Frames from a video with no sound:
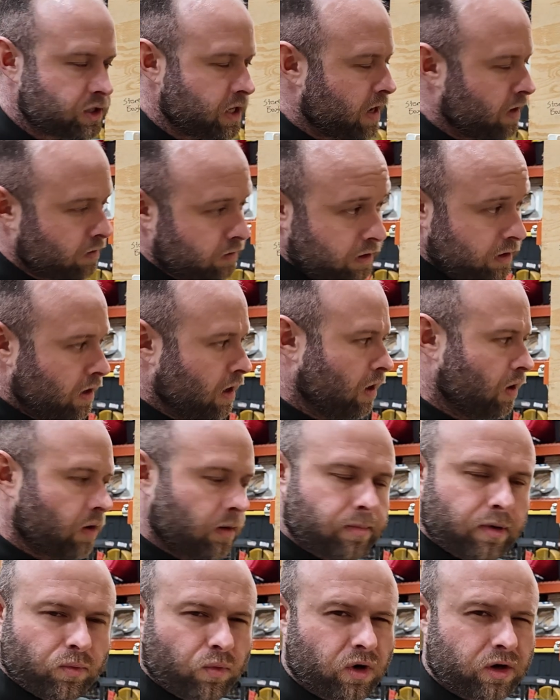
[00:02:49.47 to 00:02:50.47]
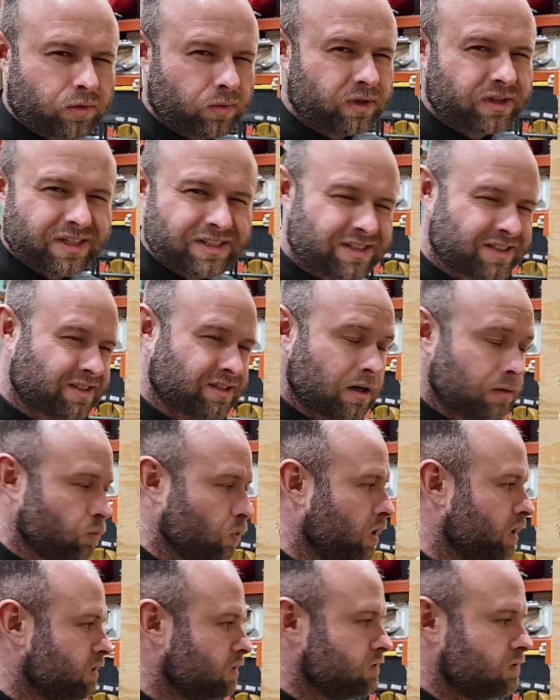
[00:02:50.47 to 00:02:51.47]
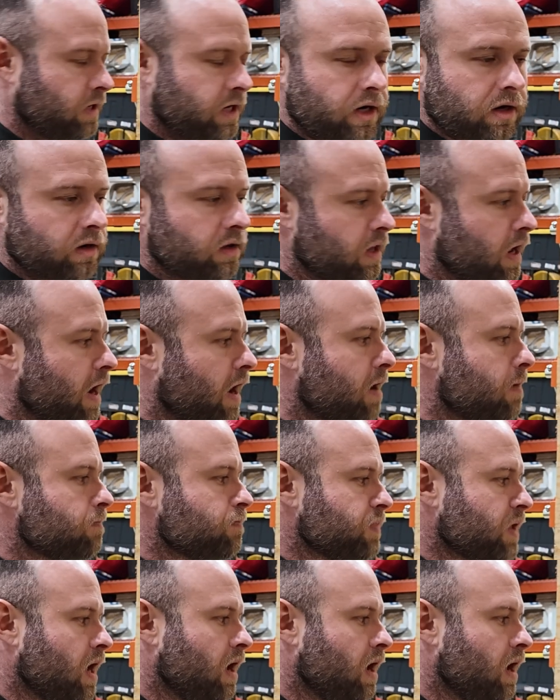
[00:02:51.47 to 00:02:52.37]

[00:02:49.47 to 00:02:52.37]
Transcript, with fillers: the channel, you know I've been working with this somewhat here and there.